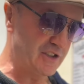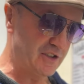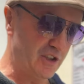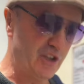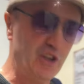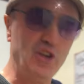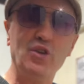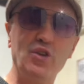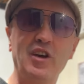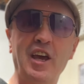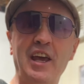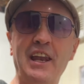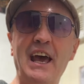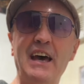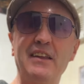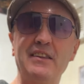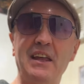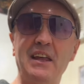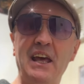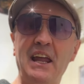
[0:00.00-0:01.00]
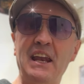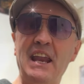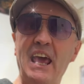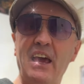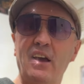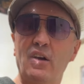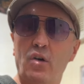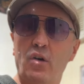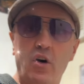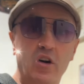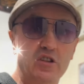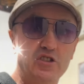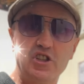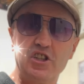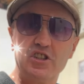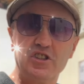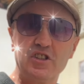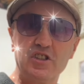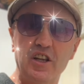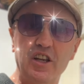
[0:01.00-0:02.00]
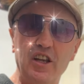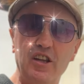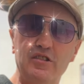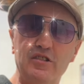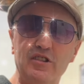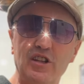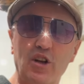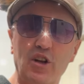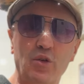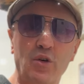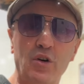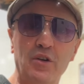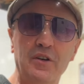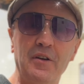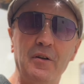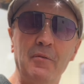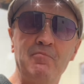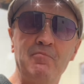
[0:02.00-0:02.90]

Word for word: You can add an egg or just eat the corn